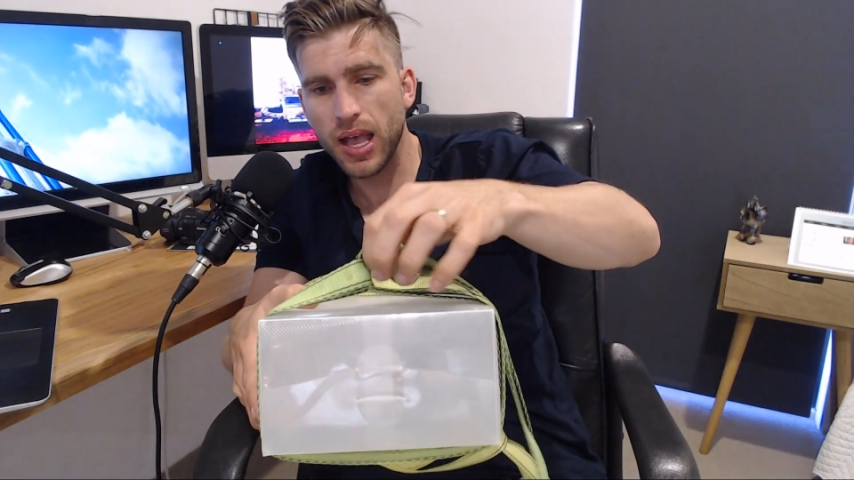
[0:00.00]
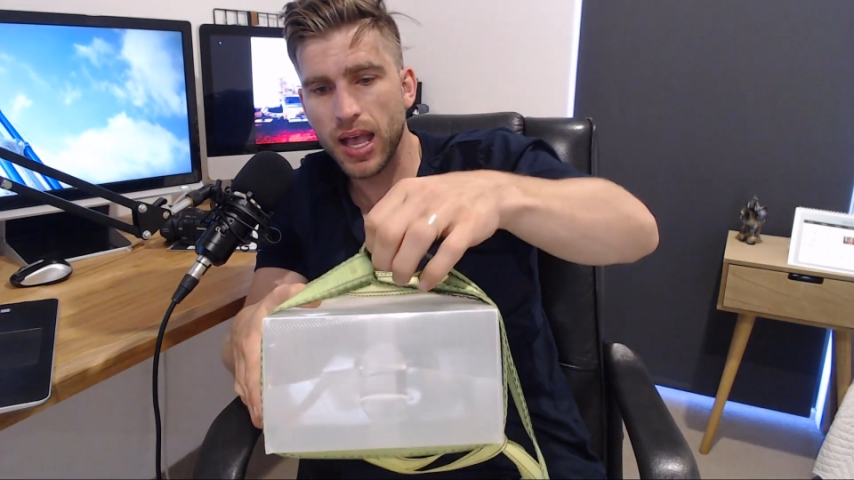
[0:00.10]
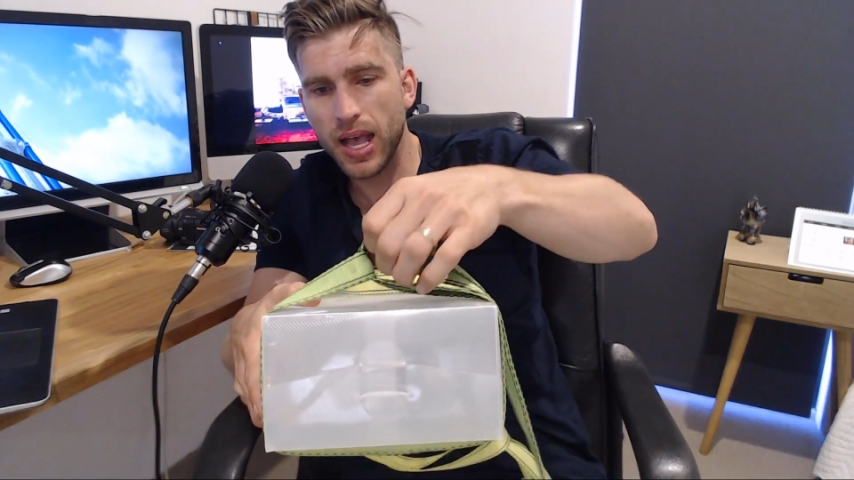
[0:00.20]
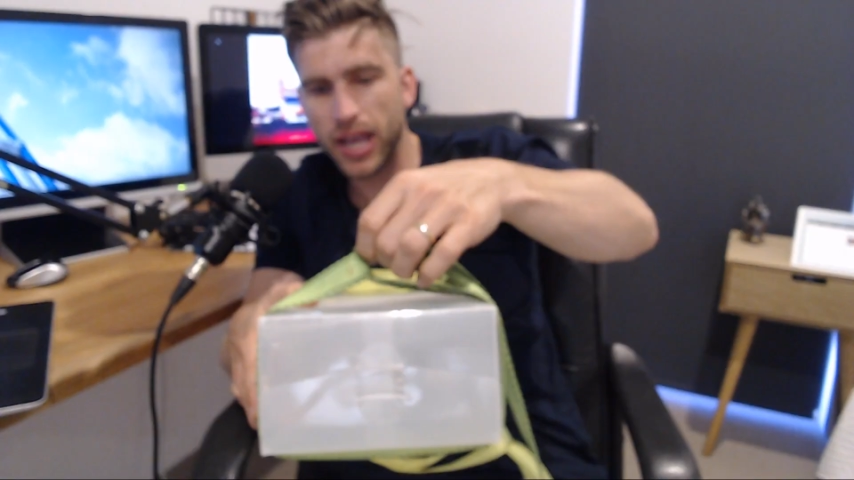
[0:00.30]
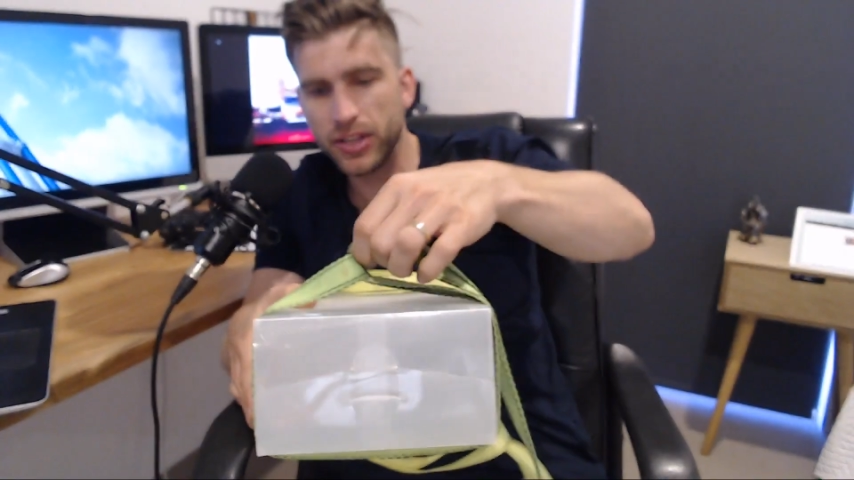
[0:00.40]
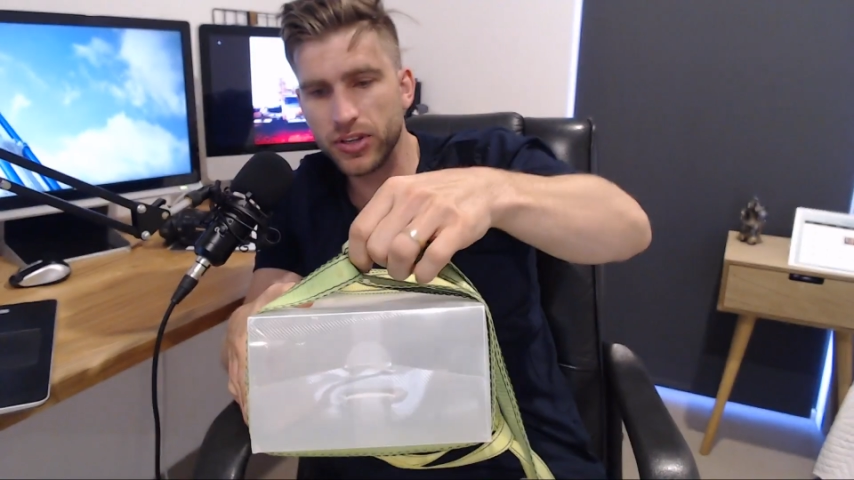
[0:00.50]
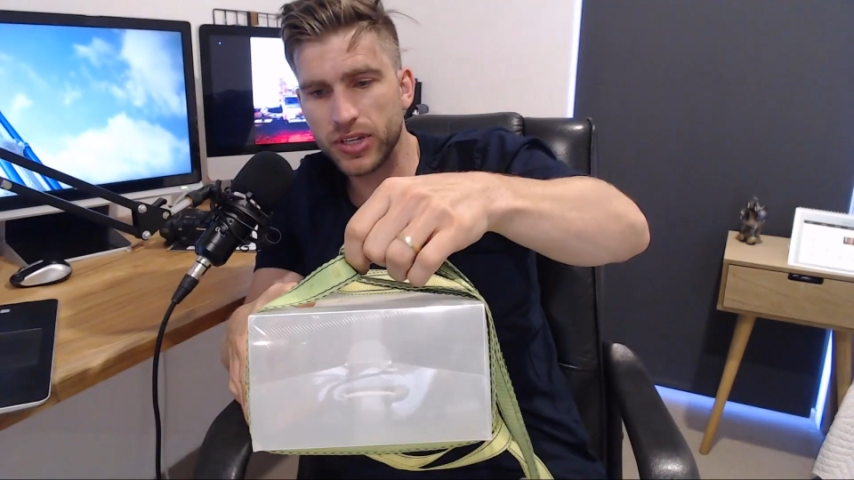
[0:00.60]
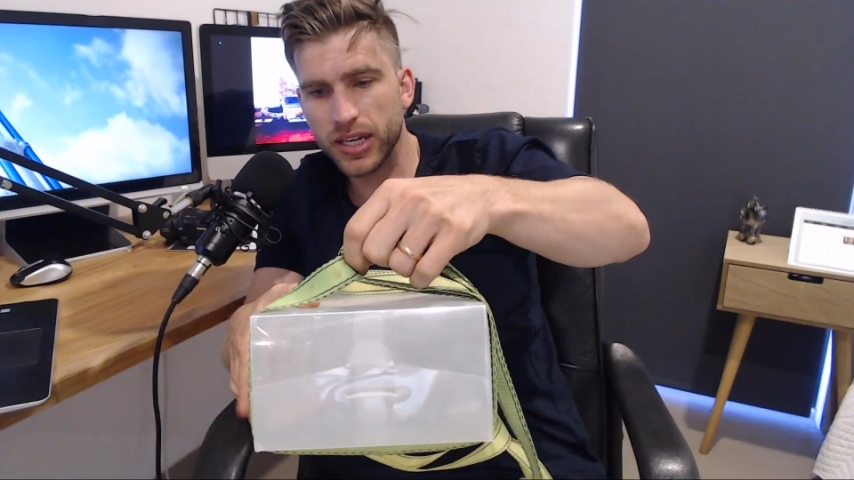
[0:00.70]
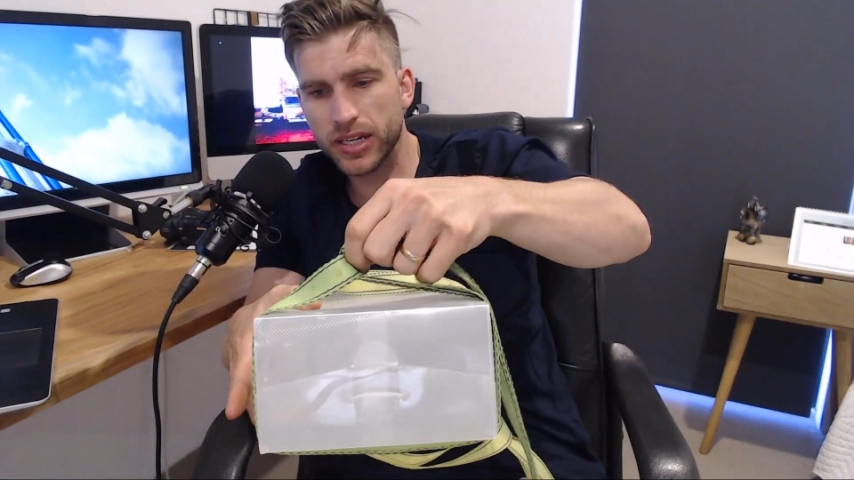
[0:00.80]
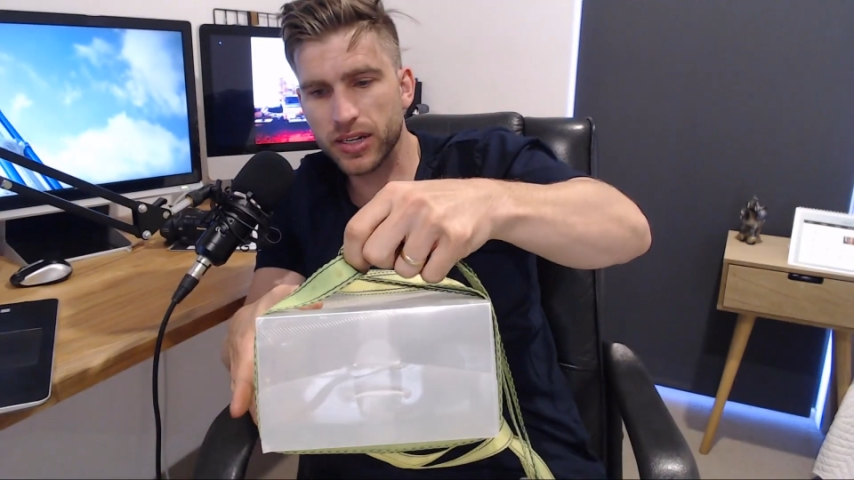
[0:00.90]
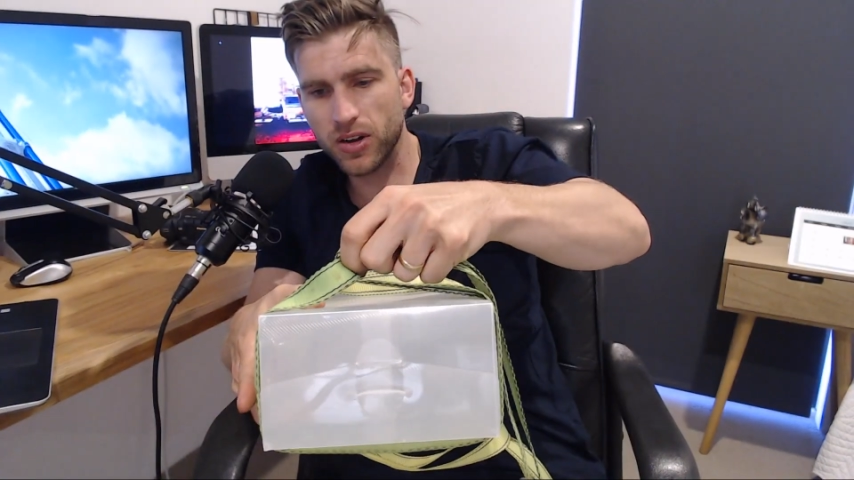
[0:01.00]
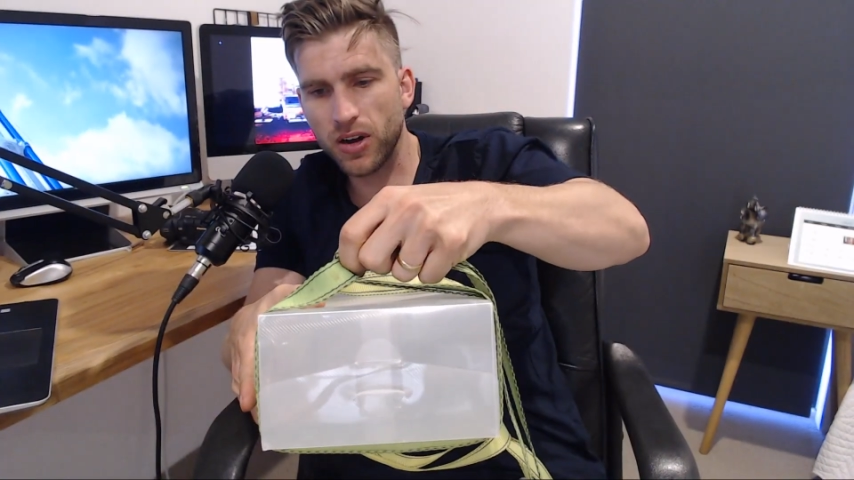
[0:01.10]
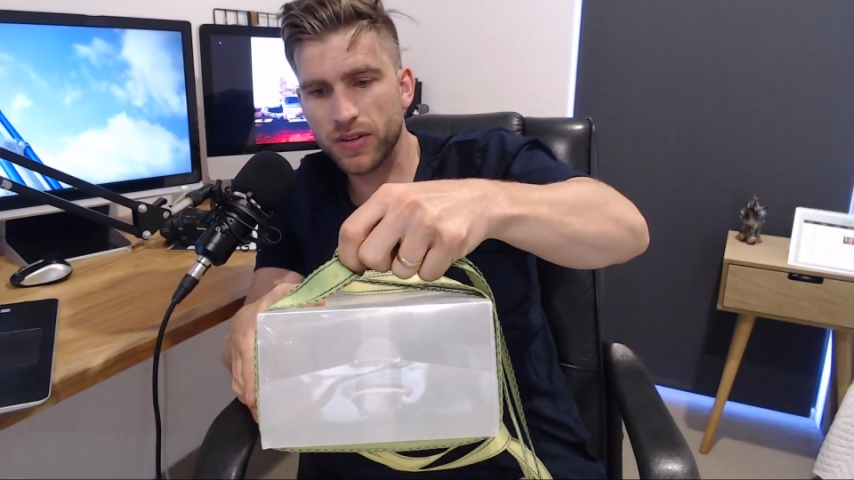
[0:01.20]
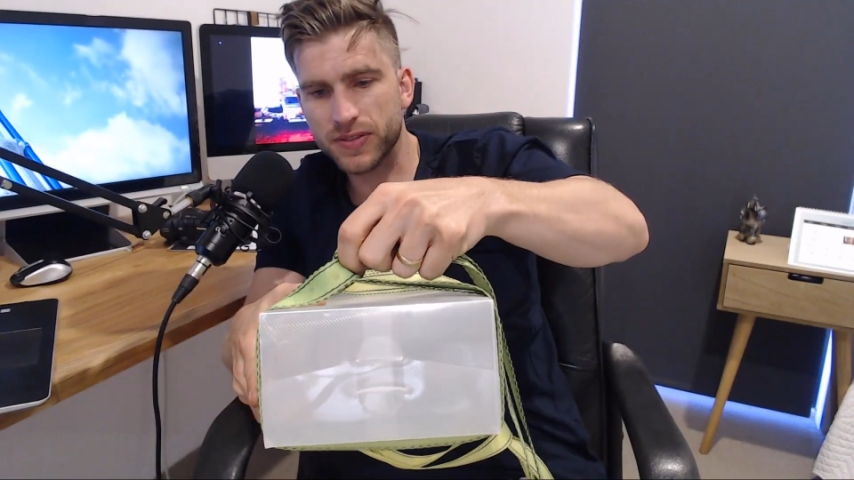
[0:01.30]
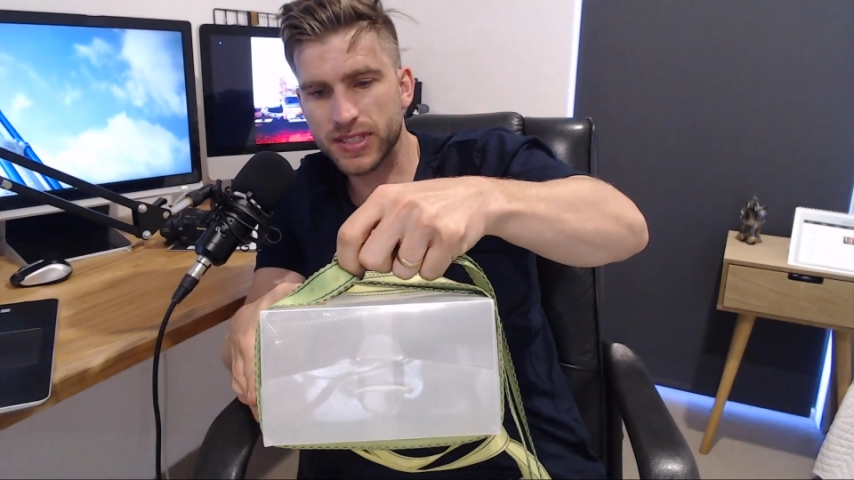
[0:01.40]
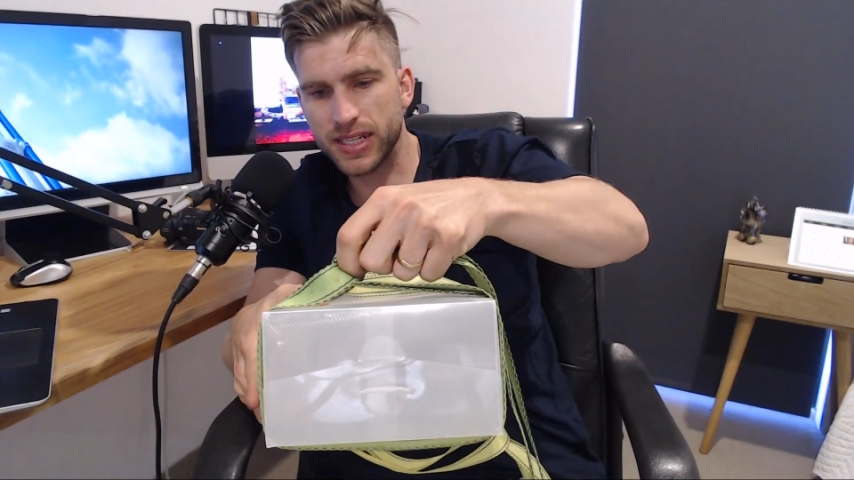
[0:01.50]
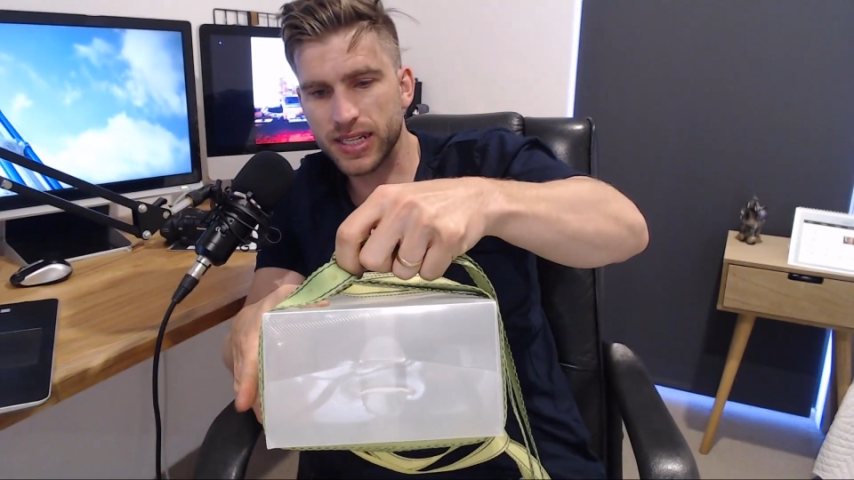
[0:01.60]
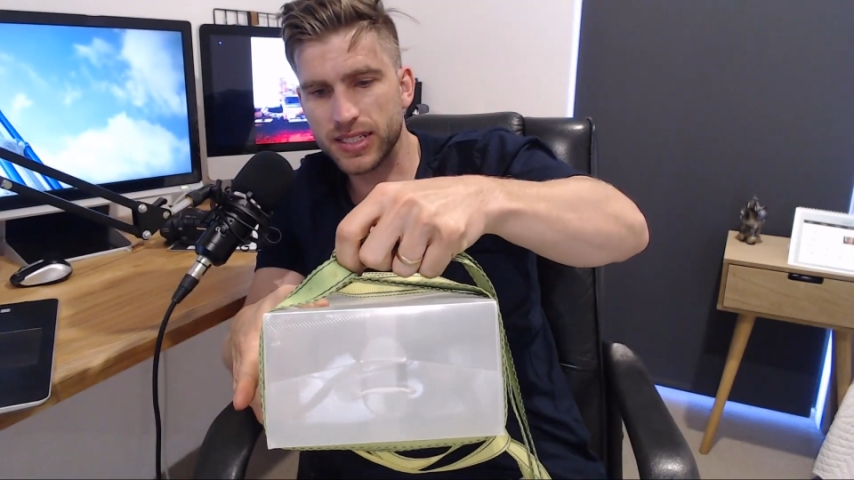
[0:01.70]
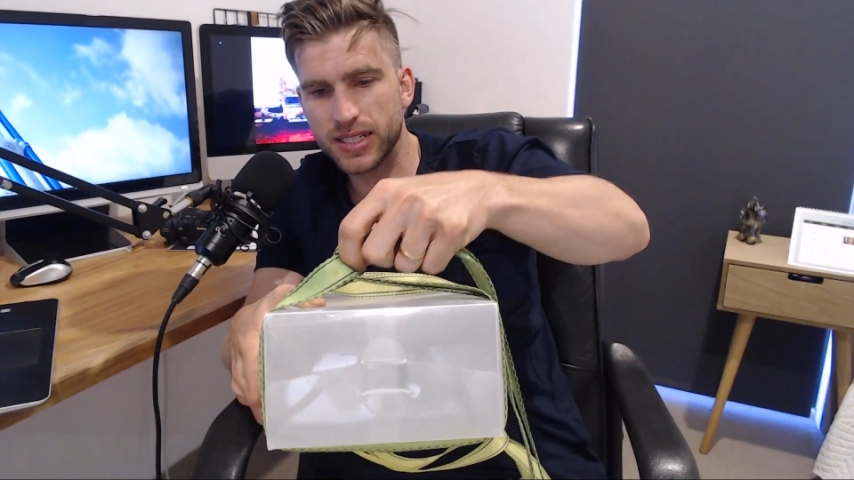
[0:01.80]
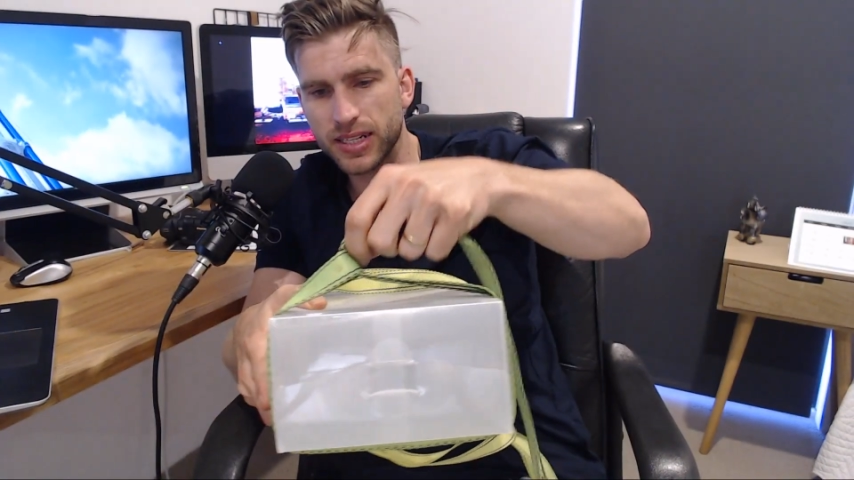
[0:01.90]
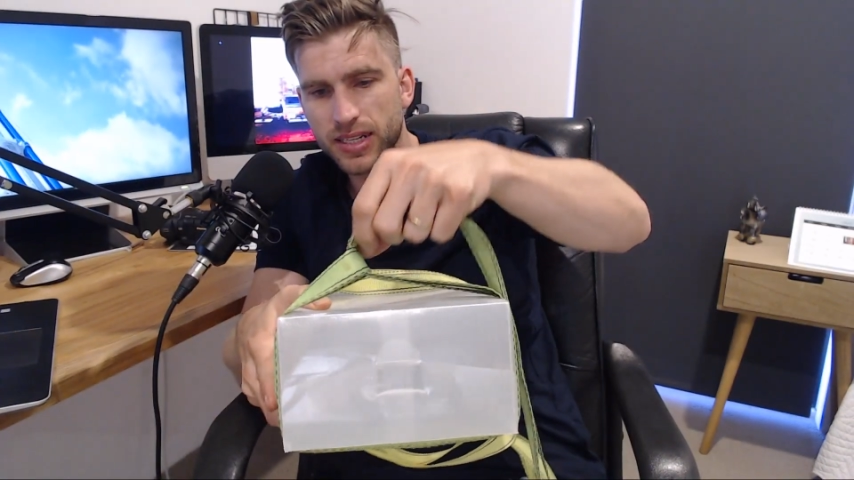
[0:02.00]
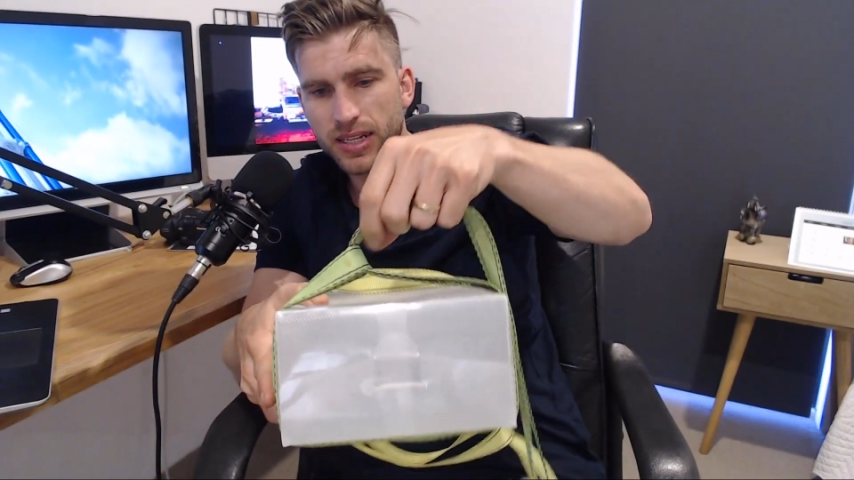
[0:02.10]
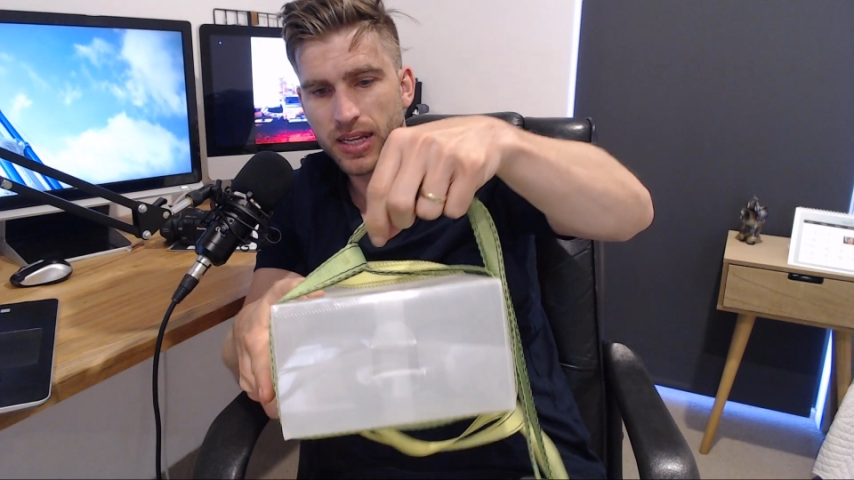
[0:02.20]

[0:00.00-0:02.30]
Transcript: and you get it off center.